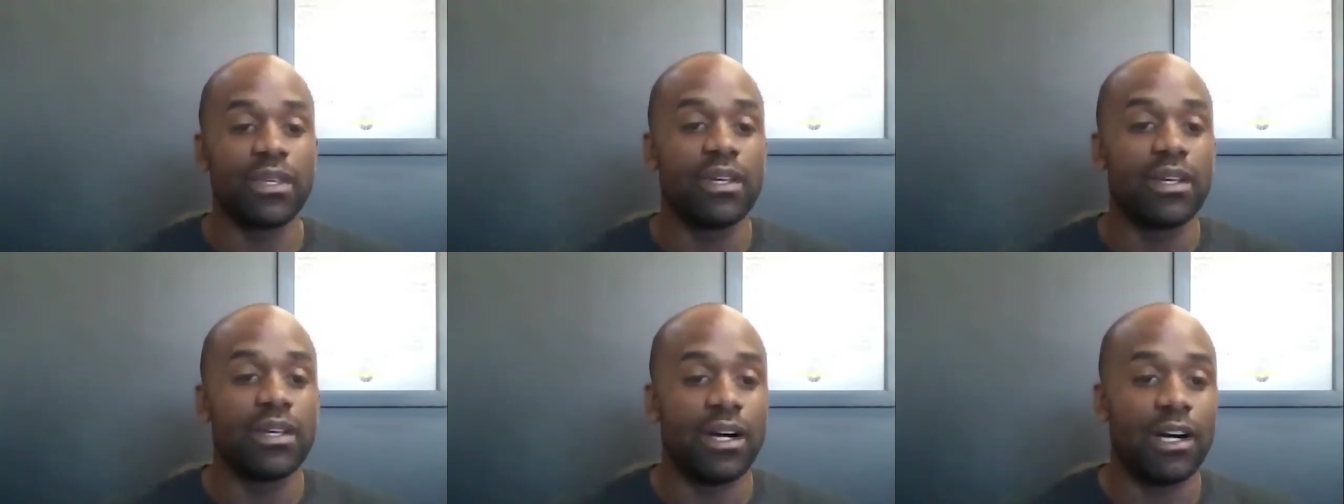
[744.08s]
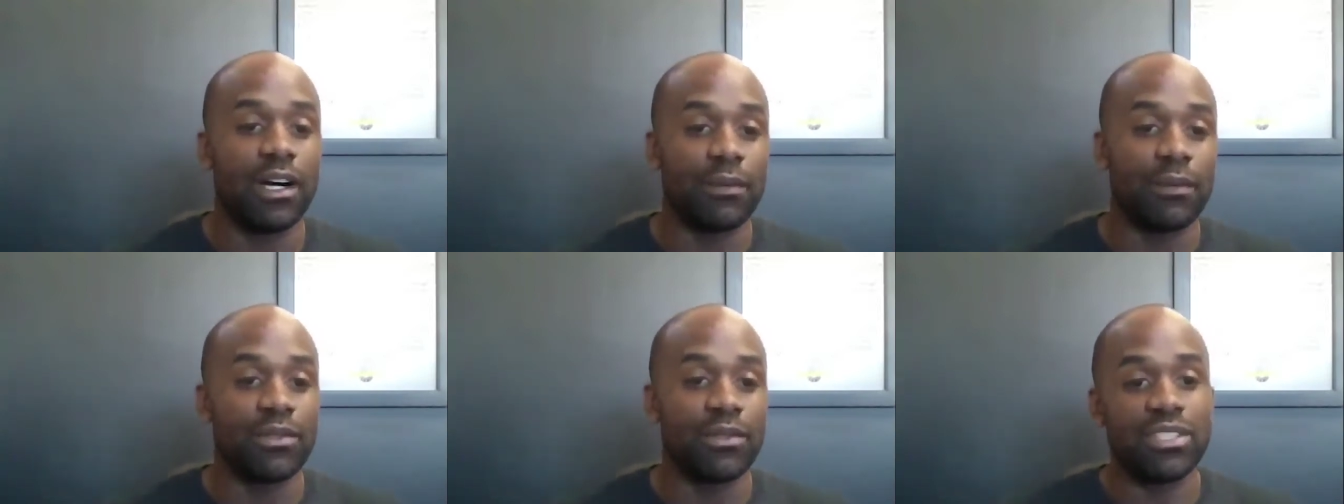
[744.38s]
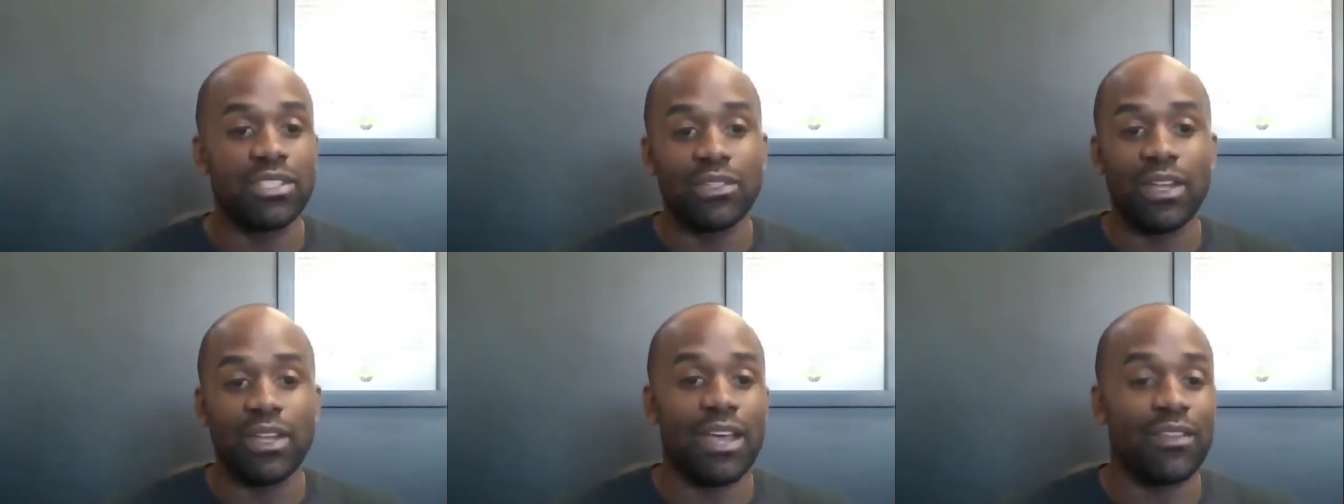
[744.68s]
Um, you
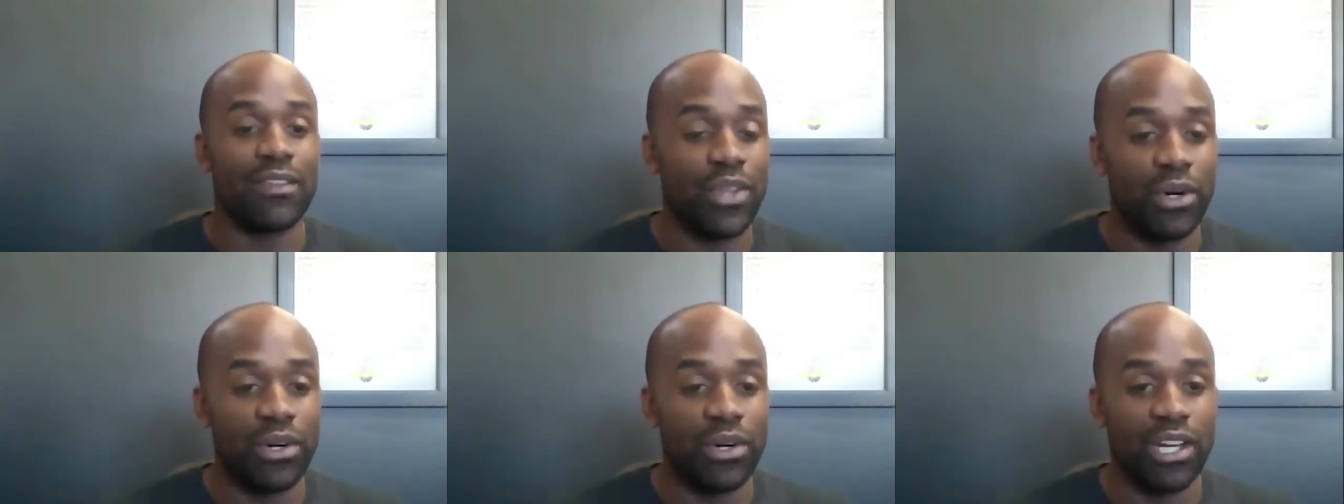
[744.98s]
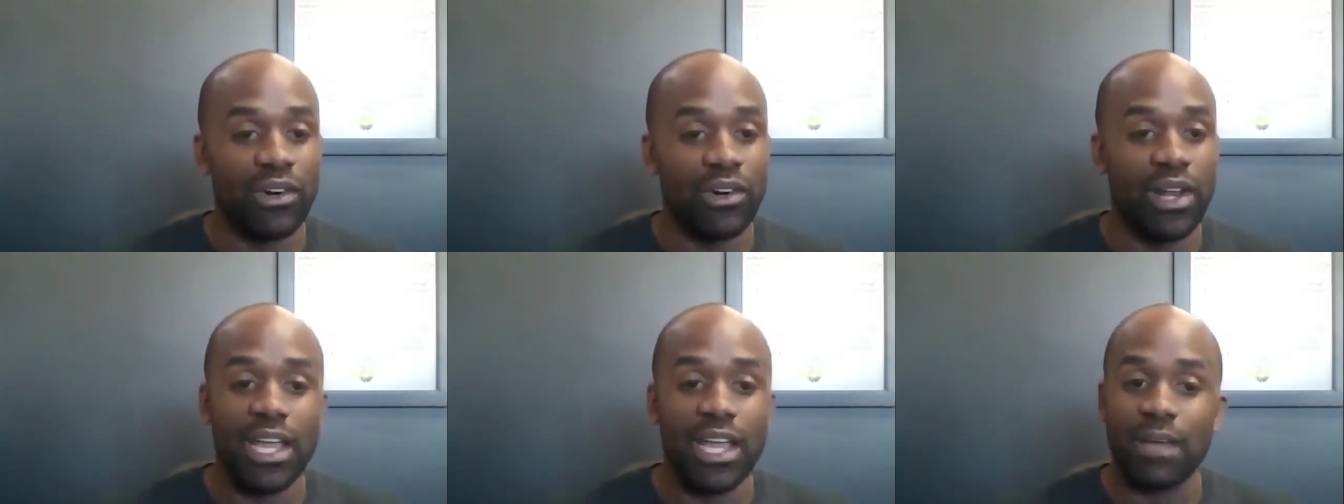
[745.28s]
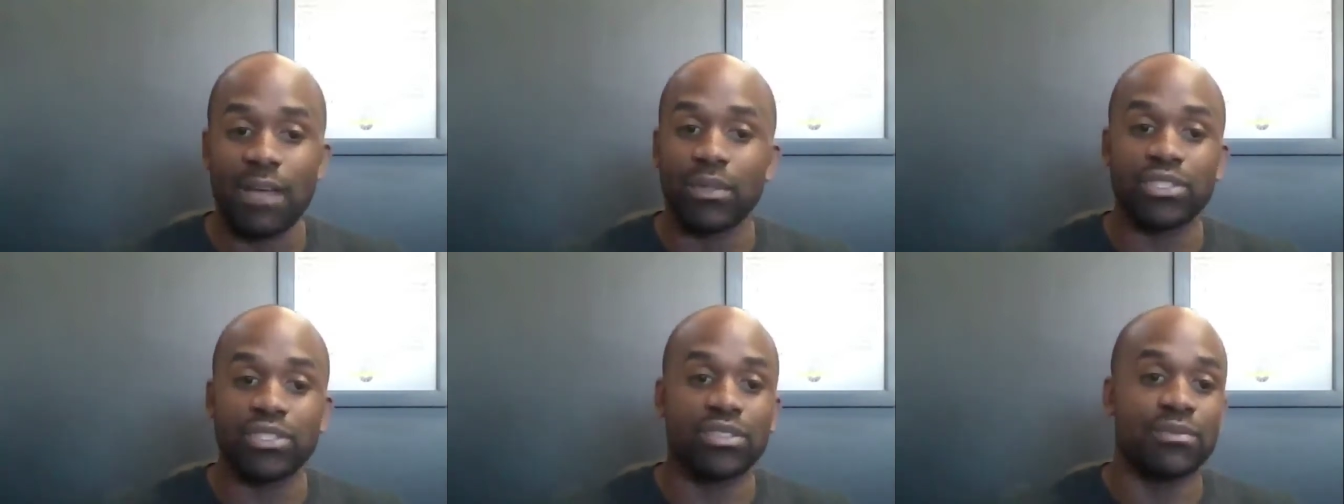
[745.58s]
still got thirty
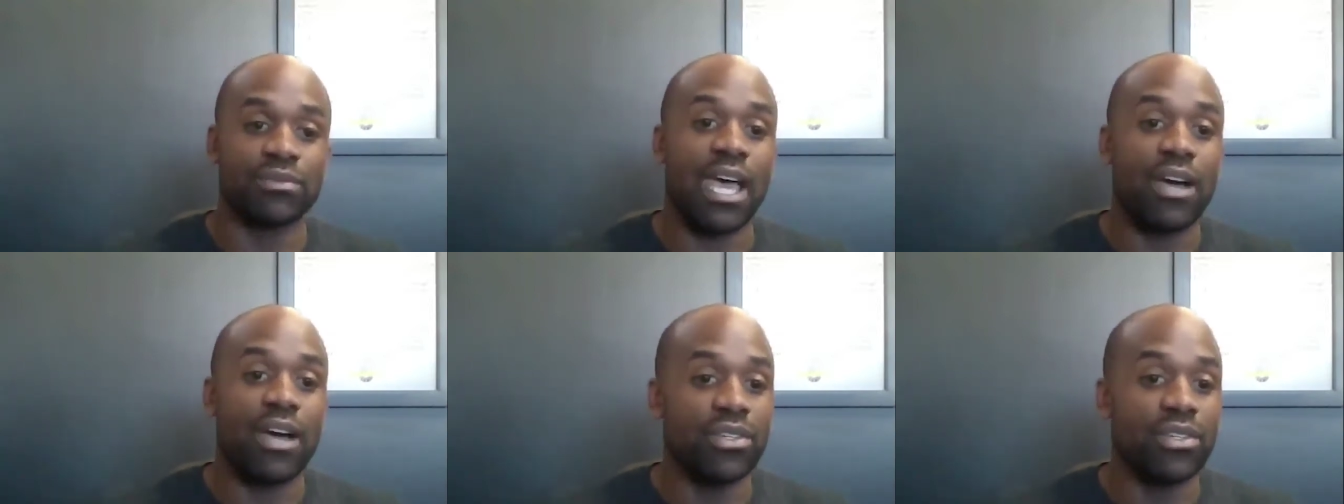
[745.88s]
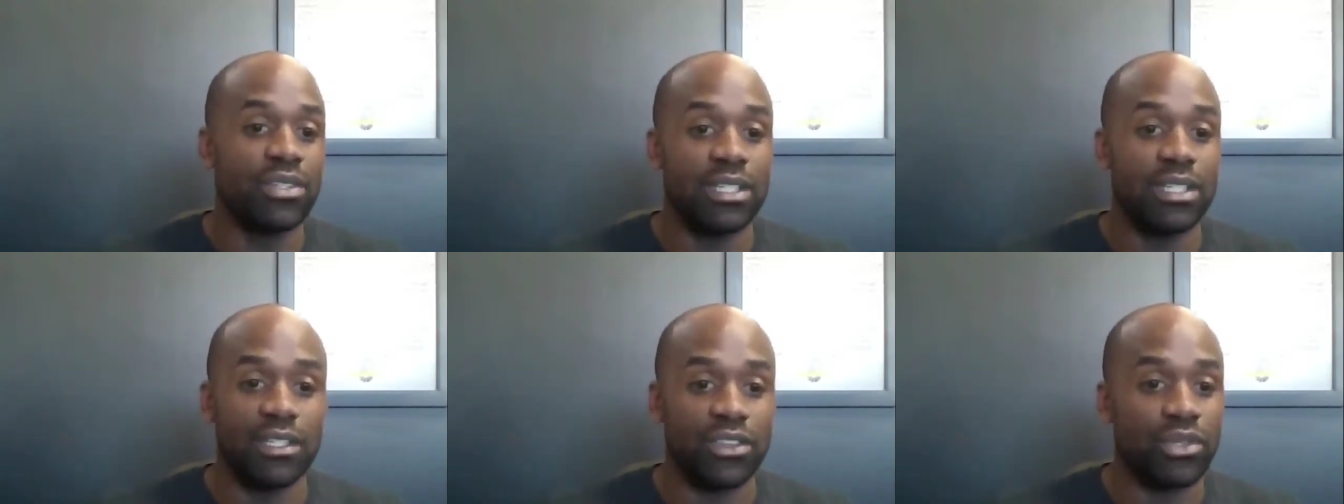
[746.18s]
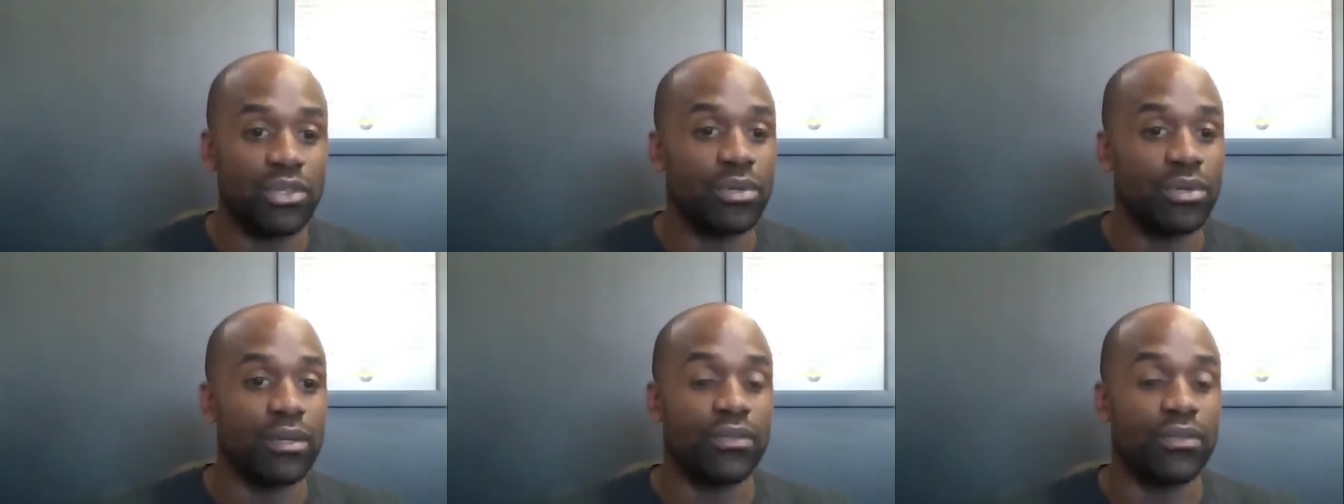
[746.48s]
grand, but now you need
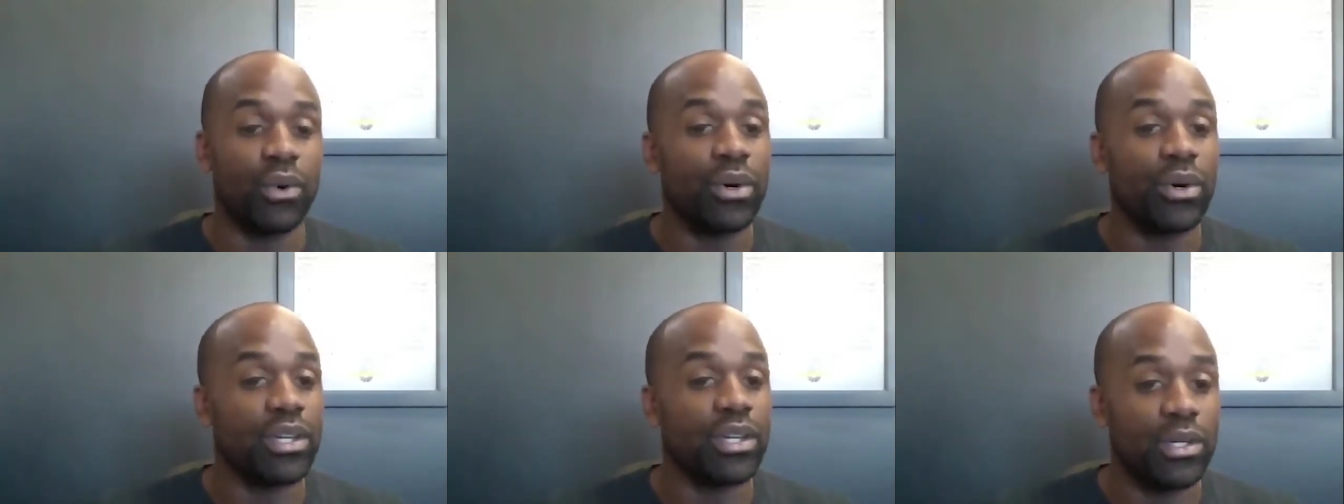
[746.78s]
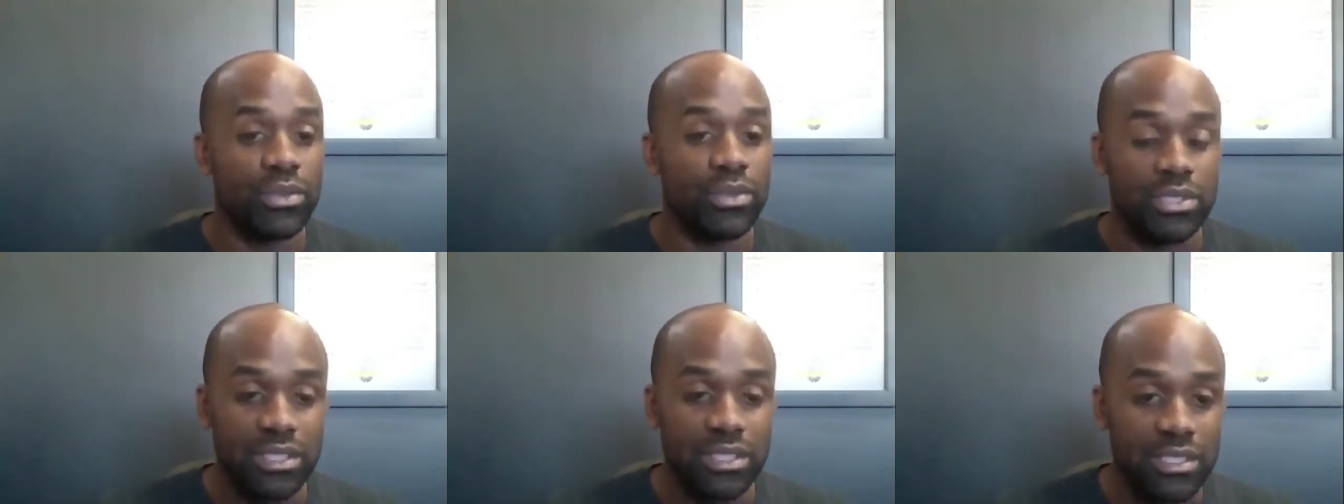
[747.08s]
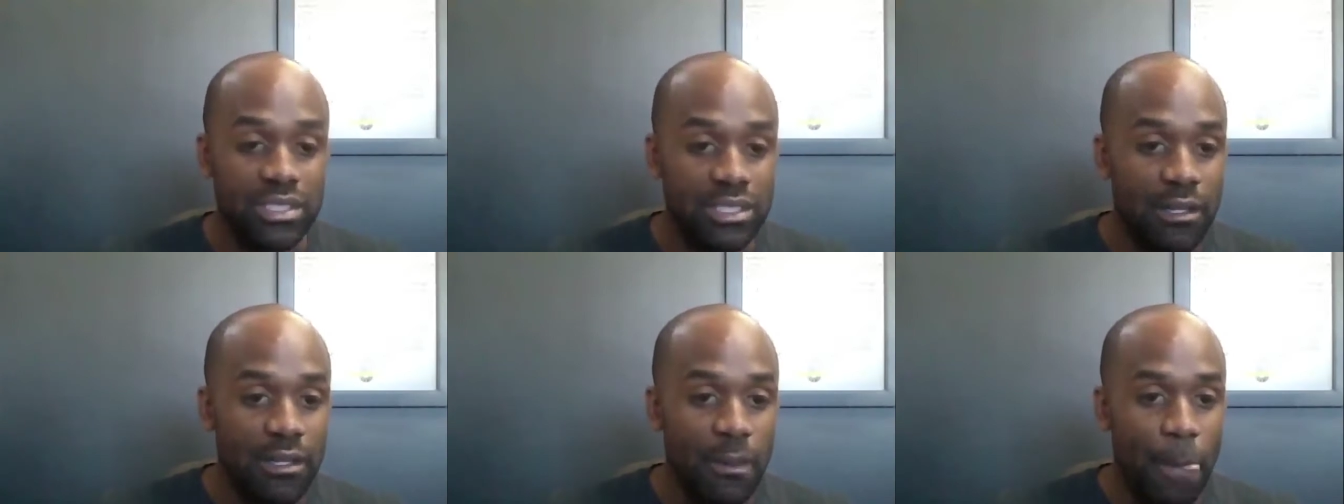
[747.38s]
three or four
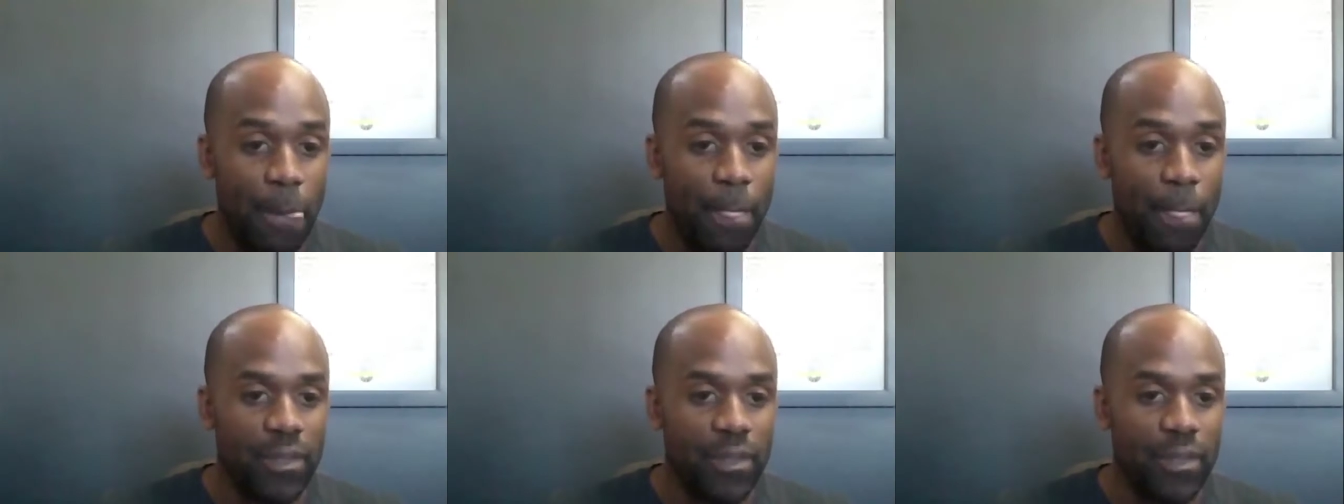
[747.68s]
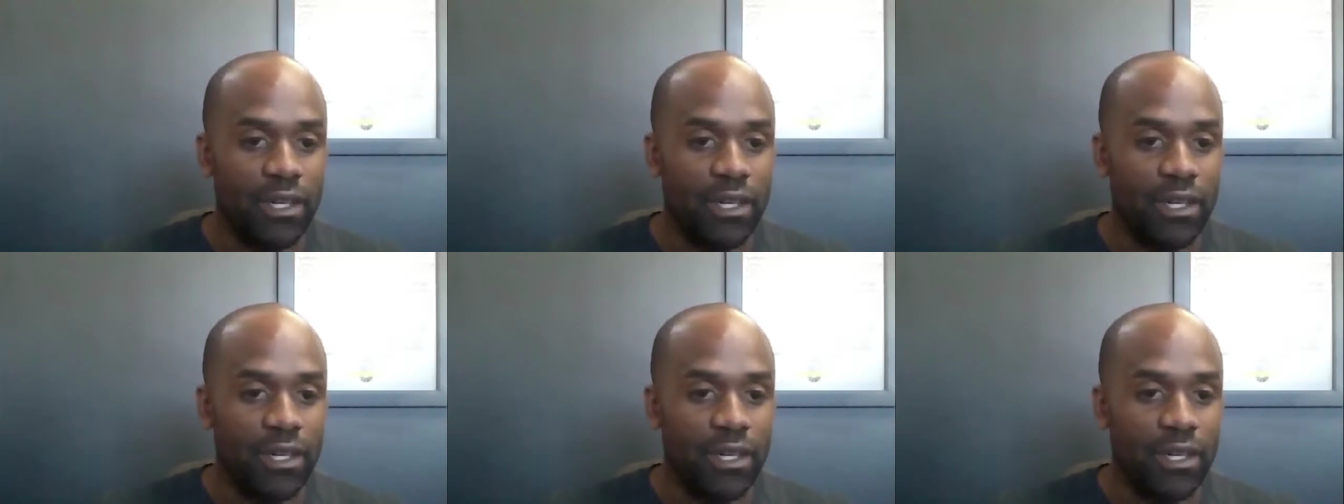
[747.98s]
coaches, yep.